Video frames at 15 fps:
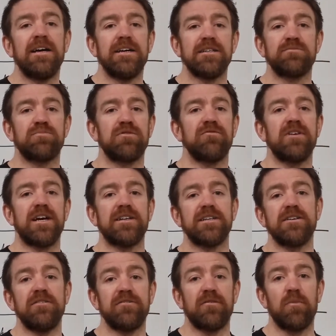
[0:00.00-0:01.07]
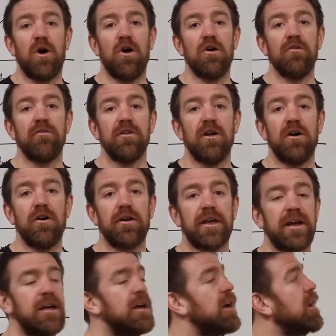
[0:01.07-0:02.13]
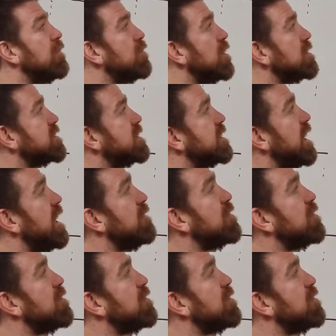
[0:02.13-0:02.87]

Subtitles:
It's preventing you from overloading. Whereas today